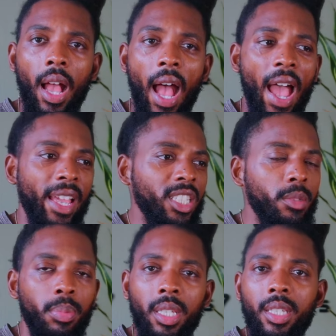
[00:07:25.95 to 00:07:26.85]
I
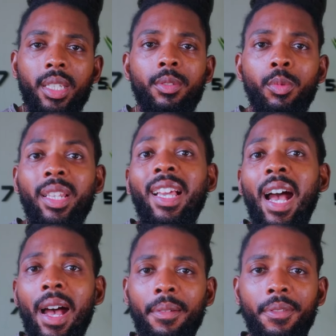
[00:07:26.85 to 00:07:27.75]
speak with
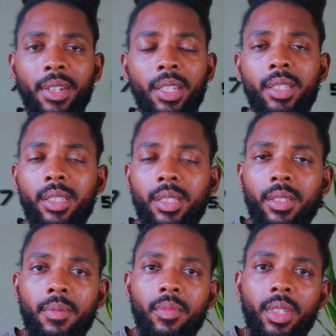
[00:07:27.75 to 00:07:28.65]
confidence.
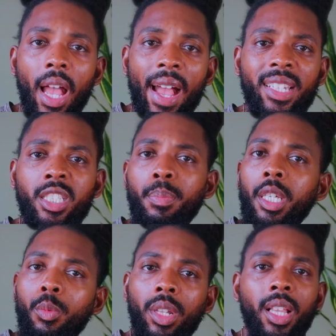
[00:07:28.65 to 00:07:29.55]
I
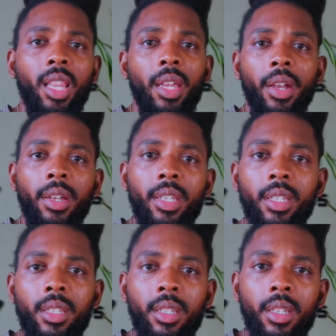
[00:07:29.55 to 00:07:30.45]
speak with clarity.
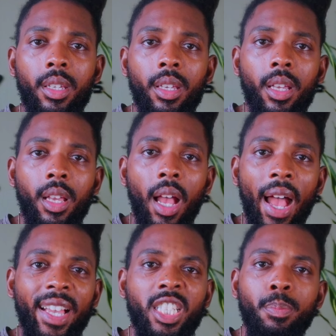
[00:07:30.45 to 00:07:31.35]

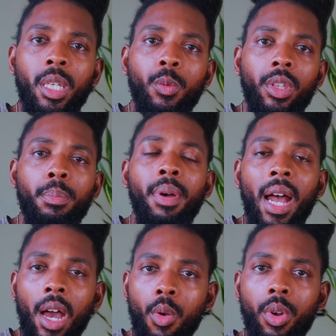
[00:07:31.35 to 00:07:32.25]
I speak with
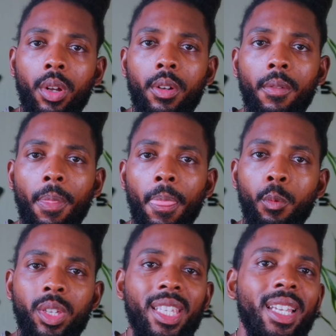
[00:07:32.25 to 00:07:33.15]
power,
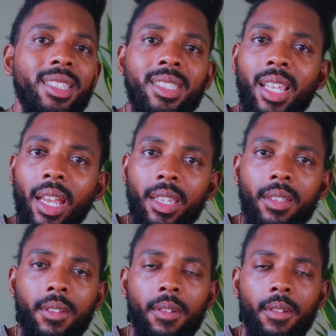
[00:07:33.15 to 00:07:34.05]
with insight.
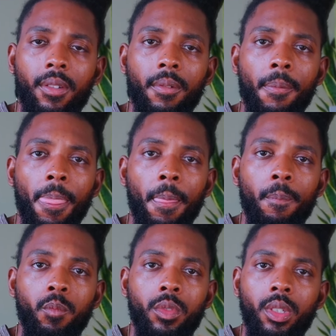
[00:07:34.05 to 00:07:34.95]

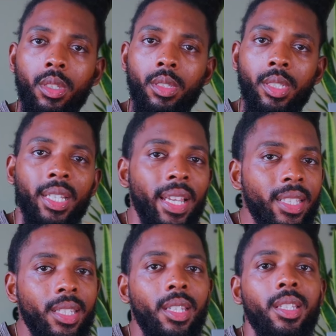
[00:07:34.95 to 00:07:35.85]
Say
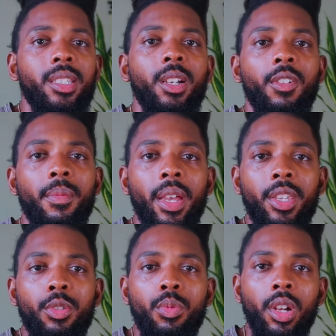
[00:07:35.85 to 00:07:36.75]
that to yourself,
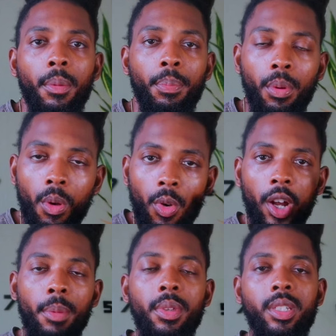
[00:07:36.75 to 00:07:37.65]
man. You want to
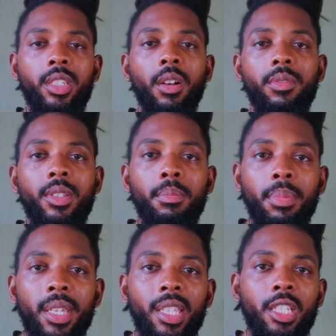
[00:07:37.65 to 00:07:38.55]
program yourself to
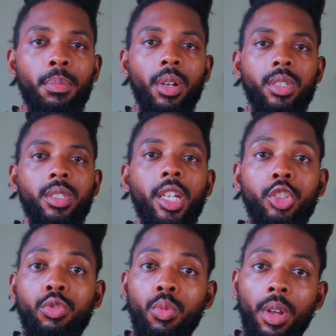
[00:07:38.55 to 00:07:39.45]
be this person
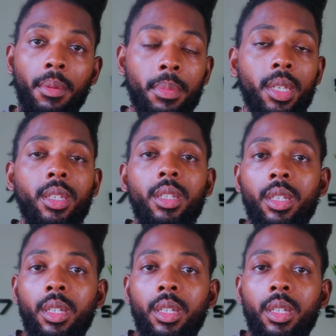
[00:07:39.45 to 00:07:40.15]
that you want to be.